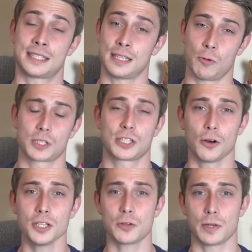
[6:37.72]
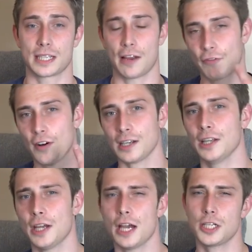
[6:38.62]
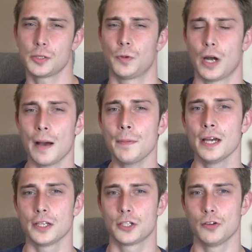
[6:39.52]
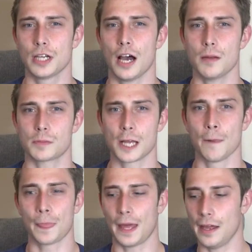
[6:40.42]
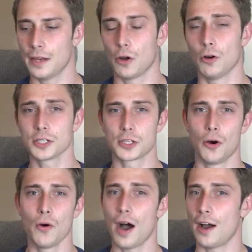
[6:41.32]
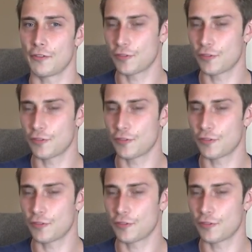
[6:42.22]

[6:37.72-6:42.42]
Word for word: there was the consequence. I fucked linear algebra up 2 times. And also, I